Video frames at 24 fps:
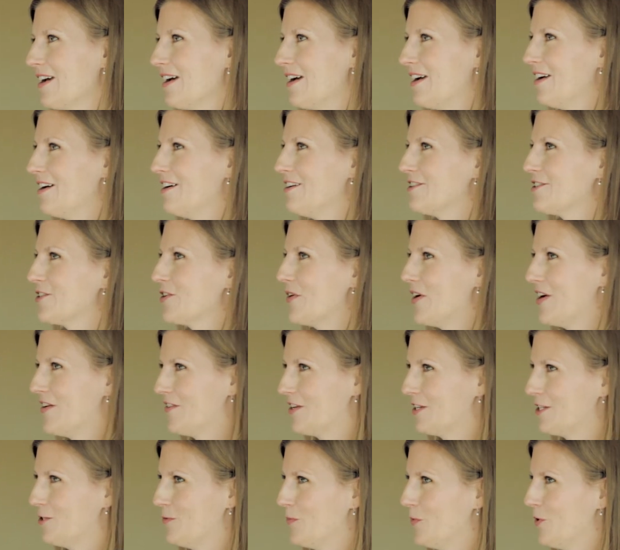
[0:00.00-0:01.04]
I also have
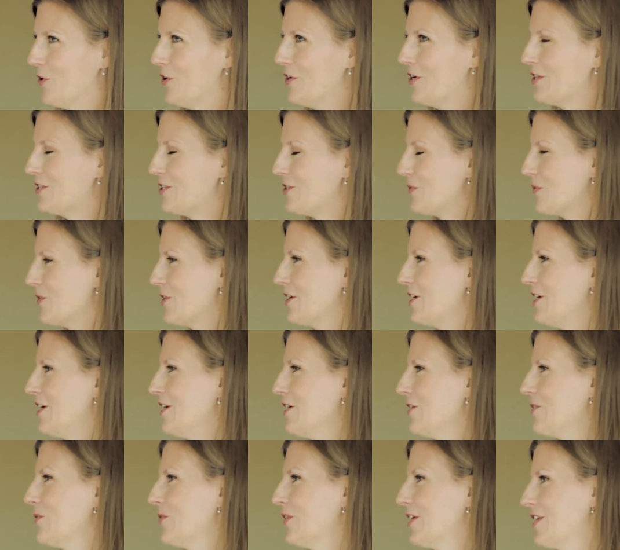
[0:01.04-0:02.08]
experience
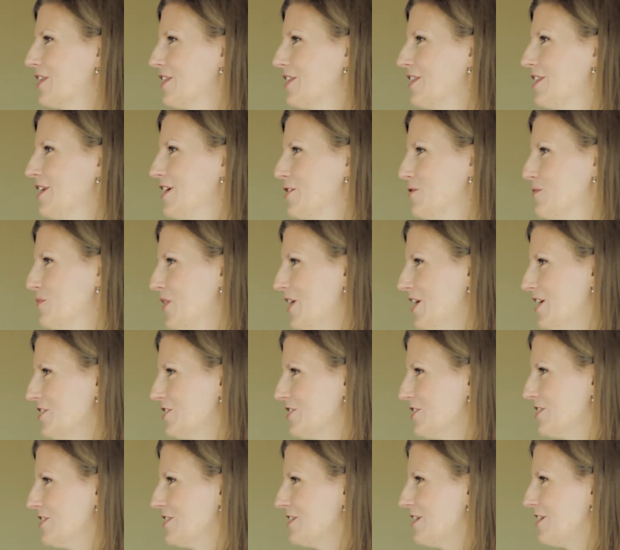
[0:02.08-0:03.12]
working with
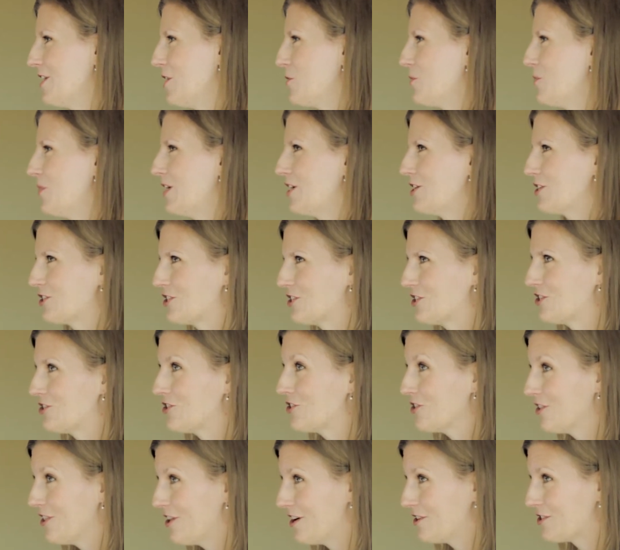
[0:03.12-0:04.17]
inpatient and outpatient
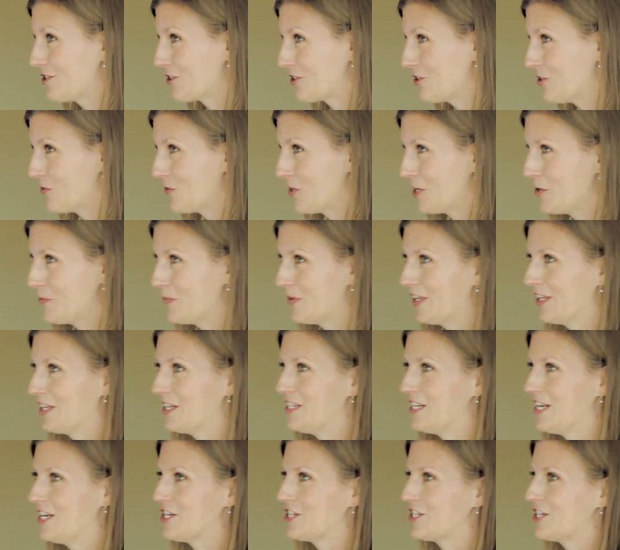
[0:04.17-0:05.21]
neurological
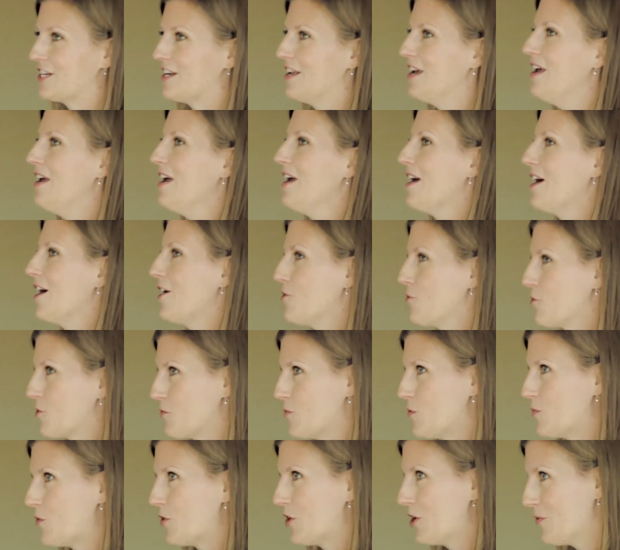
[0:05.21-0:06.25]
rehabilitation at North
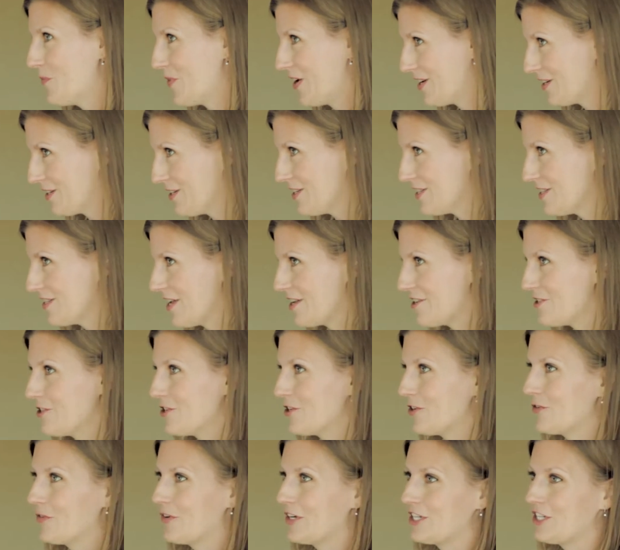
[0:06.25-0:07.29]
Memorial Medical
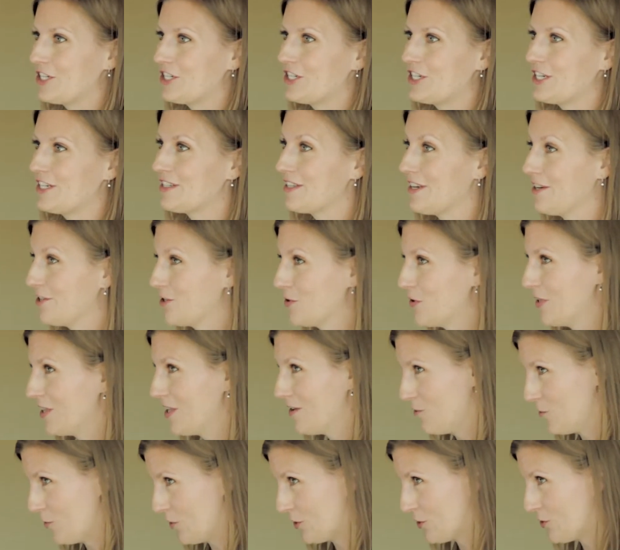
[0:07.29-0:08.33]
Center, which is also a
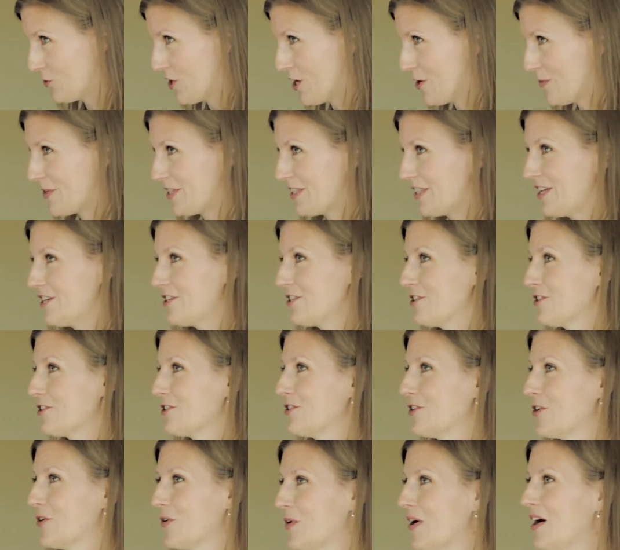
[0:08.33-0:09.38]
level 1 trauma center,
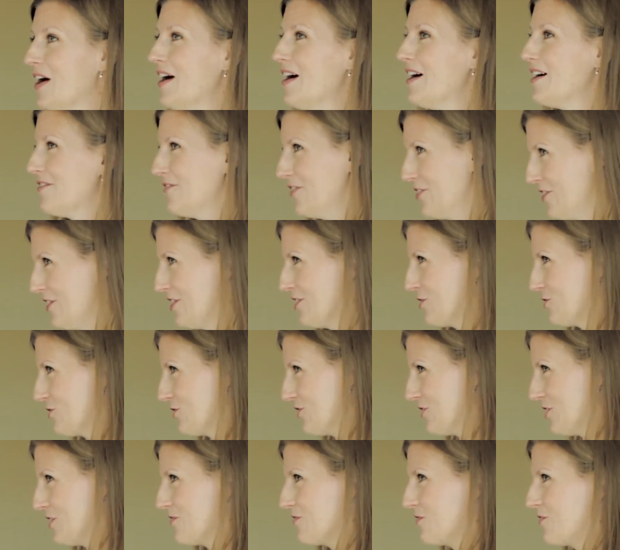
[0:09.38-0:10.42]
so a very
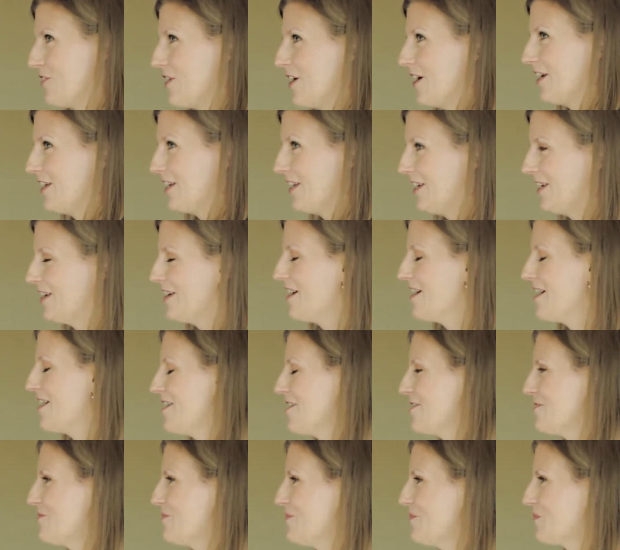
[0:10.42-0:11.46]
interesting variety
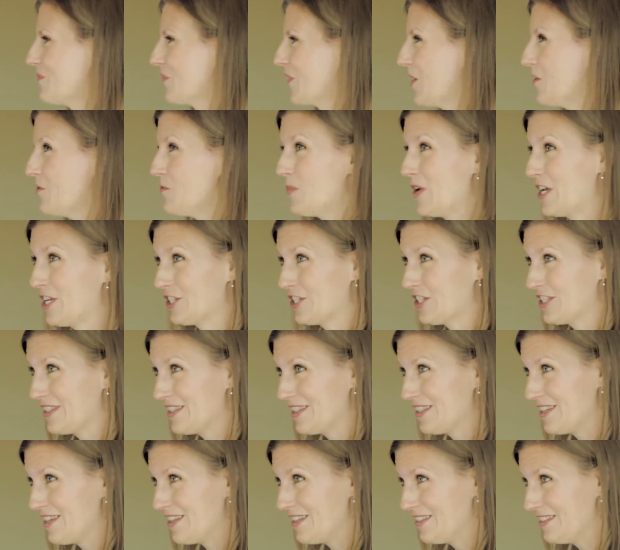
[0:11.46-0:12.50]
of
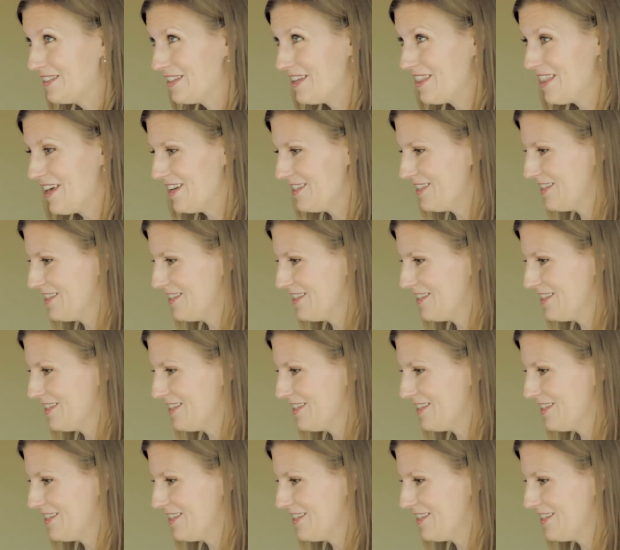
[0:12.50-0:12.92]
patients in that